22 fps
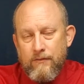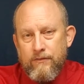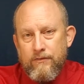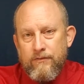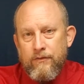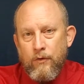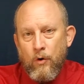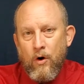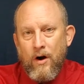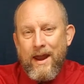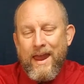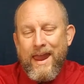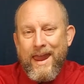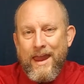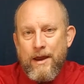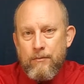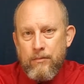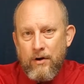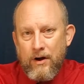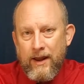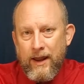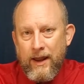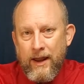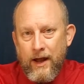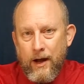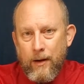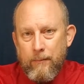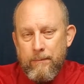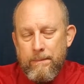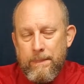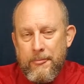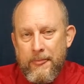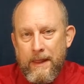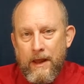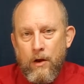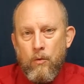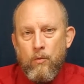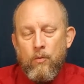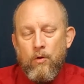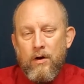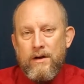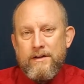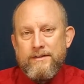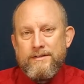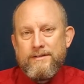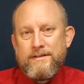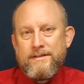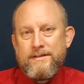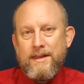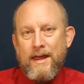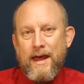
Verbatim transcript: for Abraham was